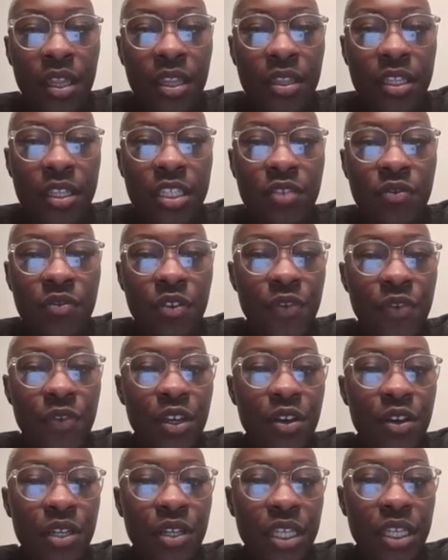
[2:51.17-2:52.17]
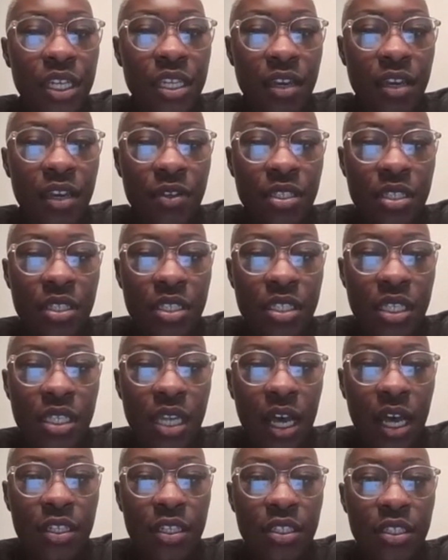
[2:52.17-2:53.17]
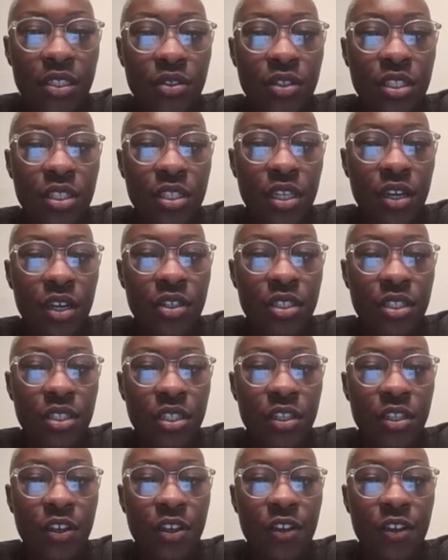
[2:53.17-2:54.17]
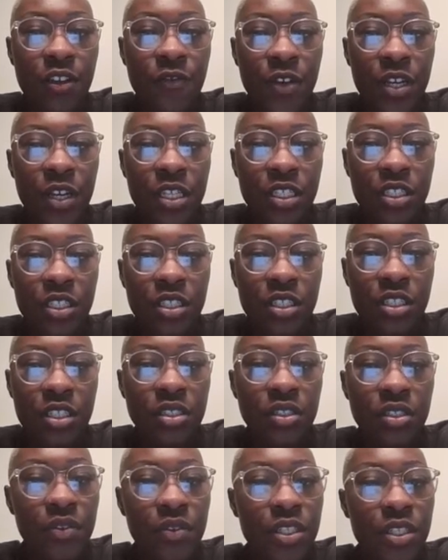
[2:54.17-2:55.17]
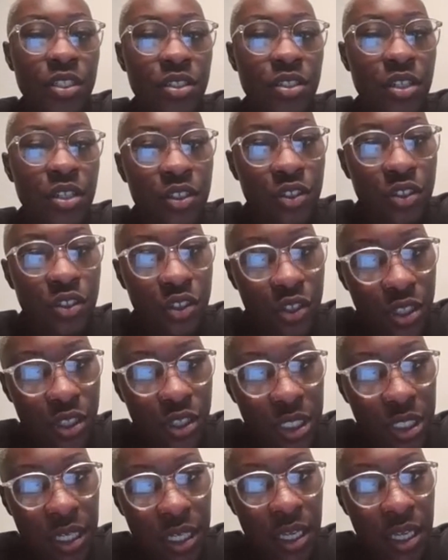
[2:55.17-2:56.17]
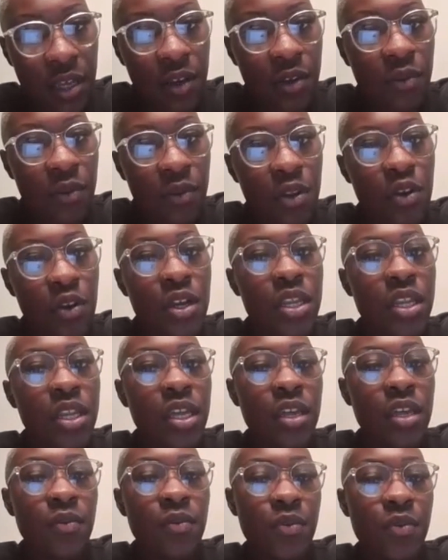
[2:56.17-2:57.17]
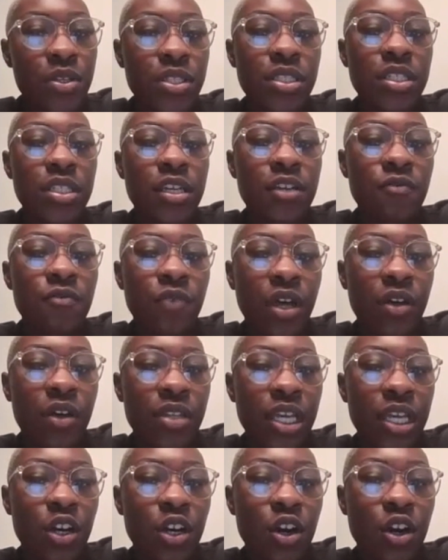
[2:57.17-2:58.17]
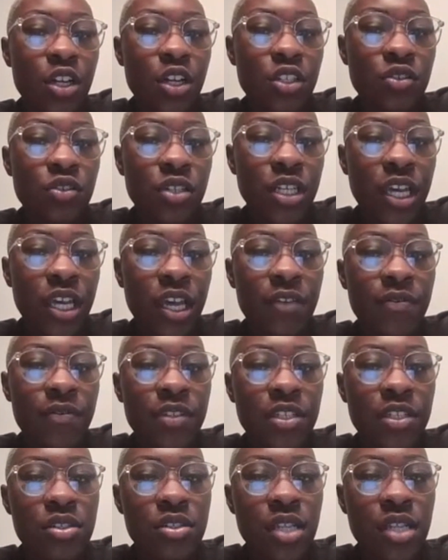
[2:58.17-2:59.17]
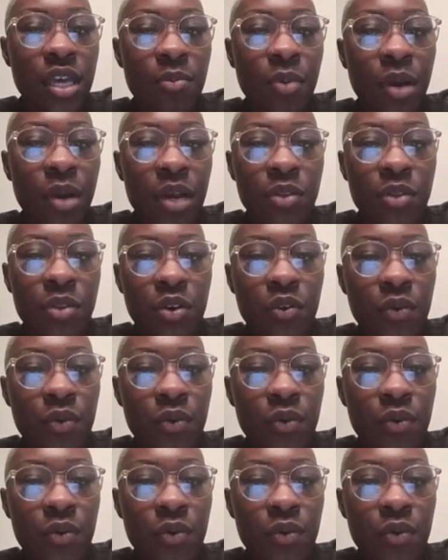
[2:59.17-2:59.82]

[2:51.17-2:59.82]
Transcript: This revealed key differences in how students understood functions. The researchers, Lloyd and Wilson, found that card sort gave teachers a practical